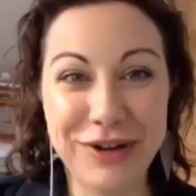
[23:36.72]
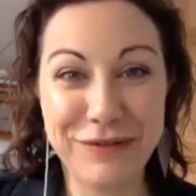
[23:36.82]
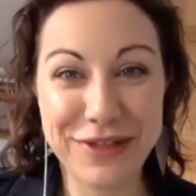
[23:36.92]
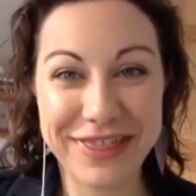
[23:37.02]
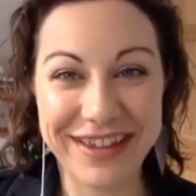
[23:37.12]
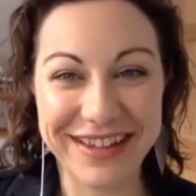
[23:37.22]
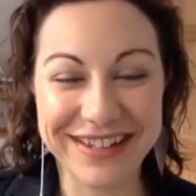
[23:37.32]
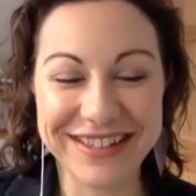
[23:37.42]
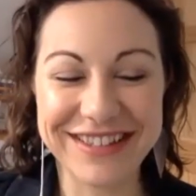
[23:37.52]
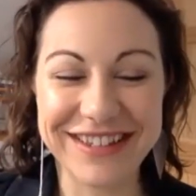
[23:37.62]
different
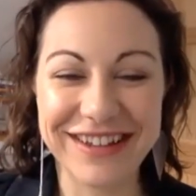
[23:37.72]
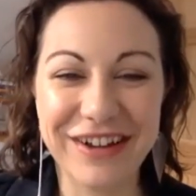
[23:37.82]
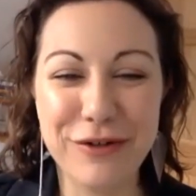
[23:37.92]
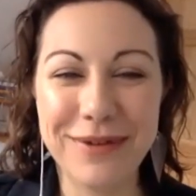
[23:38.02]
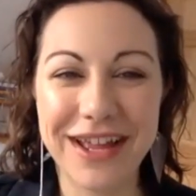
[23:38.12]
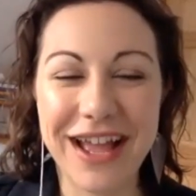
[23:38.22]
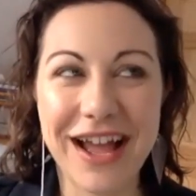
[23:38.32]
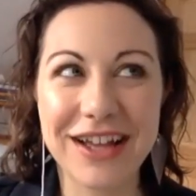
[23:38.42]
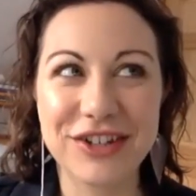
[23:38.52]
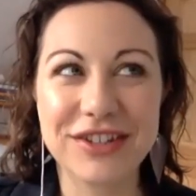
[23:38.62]
things. Oh my
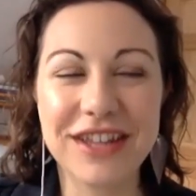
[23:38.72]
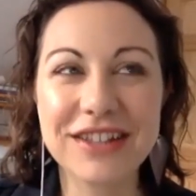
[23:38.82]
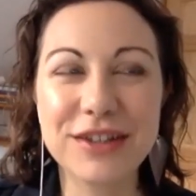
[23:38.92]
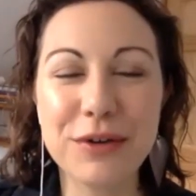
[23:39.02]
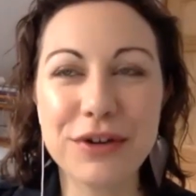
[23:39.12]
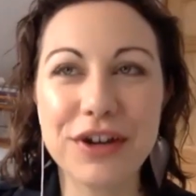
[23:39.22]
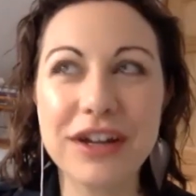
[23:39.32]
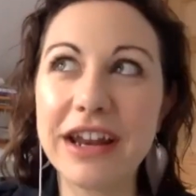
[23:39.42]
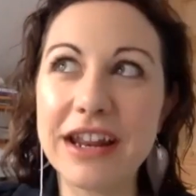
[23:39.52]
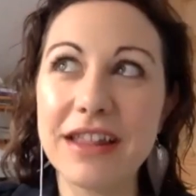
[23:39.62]
gosh. That's so
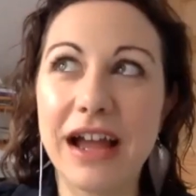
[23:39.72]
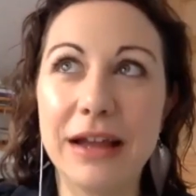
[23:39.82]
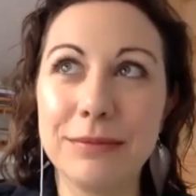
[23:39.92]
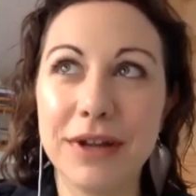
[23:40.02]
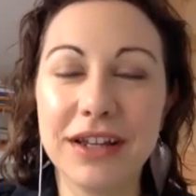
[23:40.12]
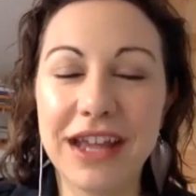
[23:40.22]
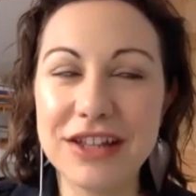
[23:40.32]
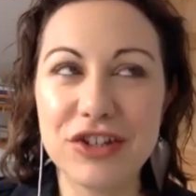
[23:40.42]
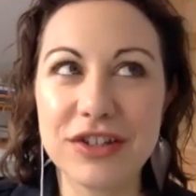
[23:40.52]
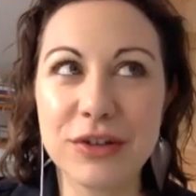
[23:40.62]
good. And I'm,
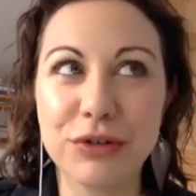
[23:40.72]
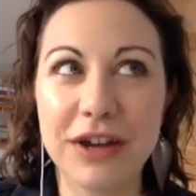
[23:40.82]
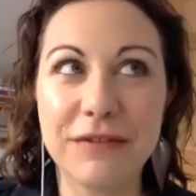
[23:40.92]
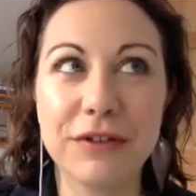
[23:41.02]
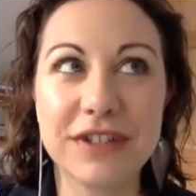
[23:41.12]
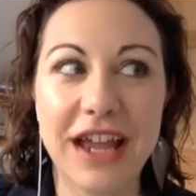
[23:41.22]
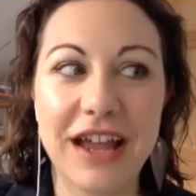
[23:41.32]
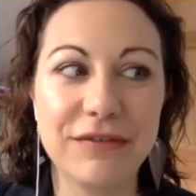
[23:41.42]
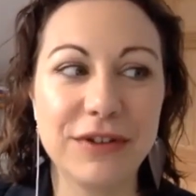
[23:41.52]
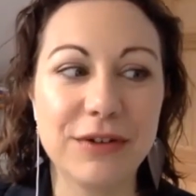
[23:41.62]
again, just so grateful to
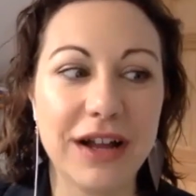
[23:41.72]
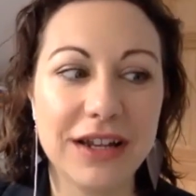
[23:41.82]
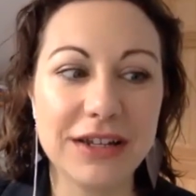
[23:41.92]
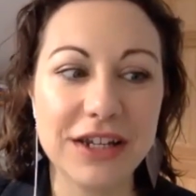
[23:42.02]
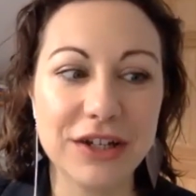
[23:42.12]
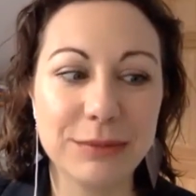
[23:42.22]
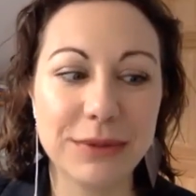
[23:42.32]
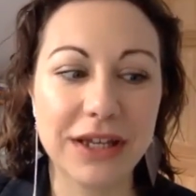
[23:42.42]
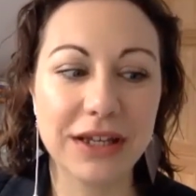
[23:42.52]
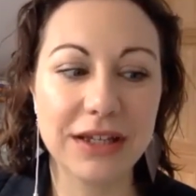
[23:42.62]
have you on here
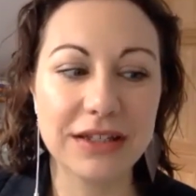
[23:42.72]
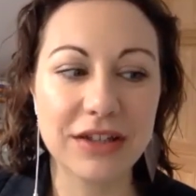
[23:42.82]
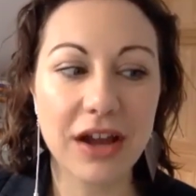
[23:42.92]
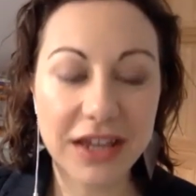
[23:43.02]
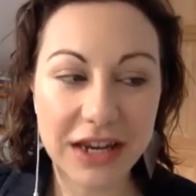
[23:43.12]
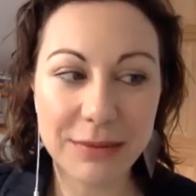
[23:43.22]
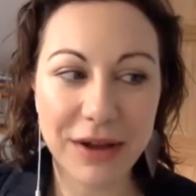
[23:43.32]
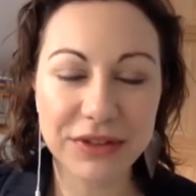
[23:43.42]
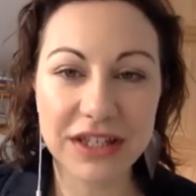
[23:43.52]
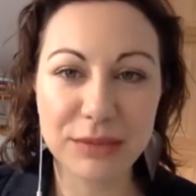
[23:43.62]
talking
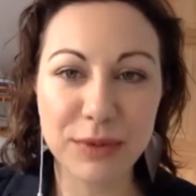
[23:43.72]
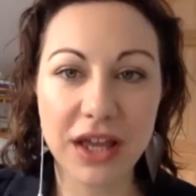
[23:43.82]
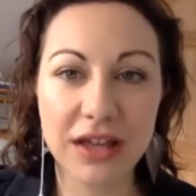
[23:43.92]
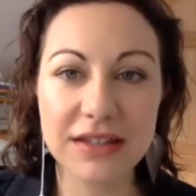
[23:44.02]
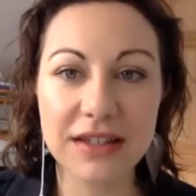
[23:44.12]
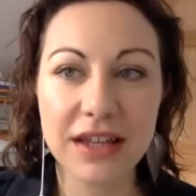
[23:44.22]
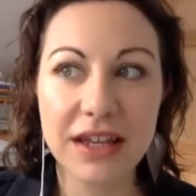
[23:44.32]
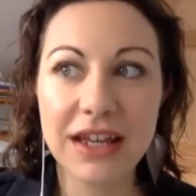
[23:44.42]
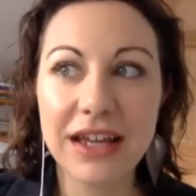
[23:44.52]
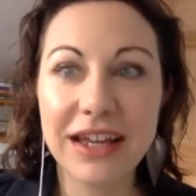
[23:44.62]
about this, because
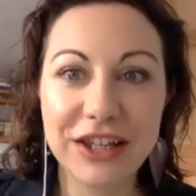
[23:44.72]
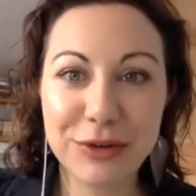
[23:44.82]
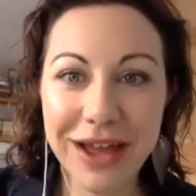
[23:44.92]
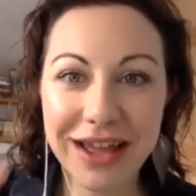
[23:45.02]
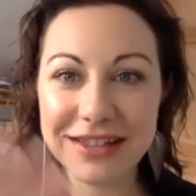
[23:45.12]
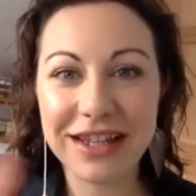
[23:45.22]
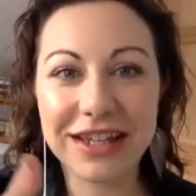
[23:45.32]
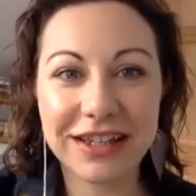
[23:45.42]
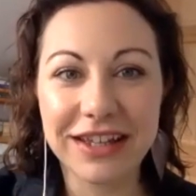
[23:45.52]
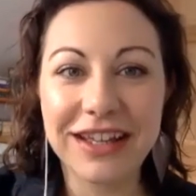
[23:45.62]
you guys,
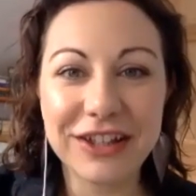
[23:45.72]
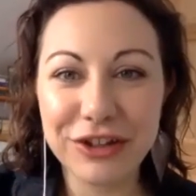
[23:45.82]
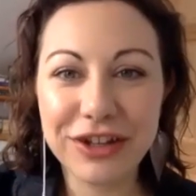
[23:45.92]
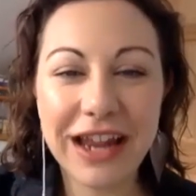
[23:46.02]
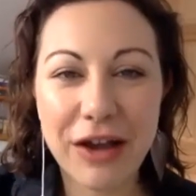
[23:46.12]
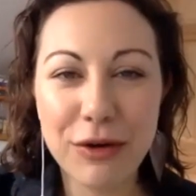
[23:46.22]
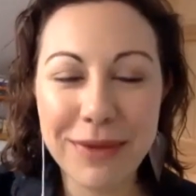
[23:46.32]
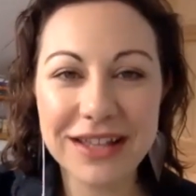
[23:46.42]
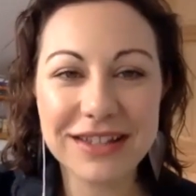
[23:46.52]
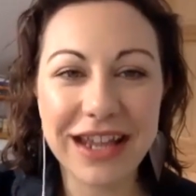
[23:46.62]
like, look at how
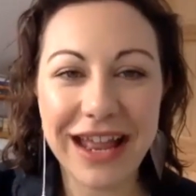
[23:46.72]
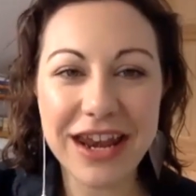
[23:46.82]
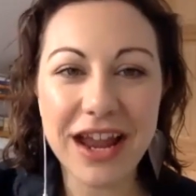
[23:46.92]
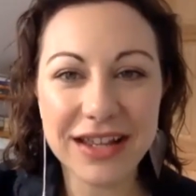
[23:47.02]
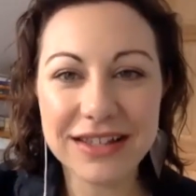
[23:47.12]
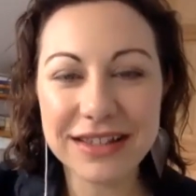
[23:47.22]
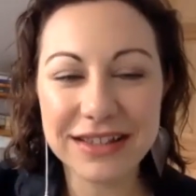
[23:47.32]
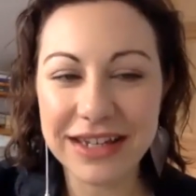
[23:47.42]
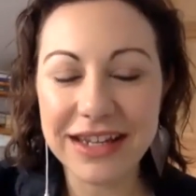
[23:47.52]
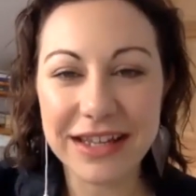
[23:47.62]
amazing and nice
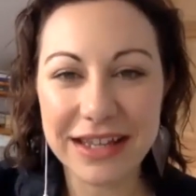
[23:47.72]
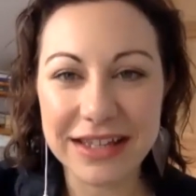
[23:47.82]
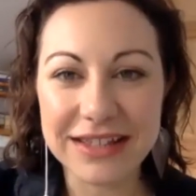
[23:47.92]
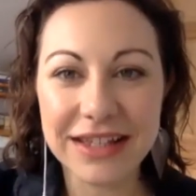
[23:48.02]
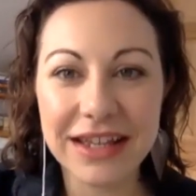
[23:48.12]
Lynya is.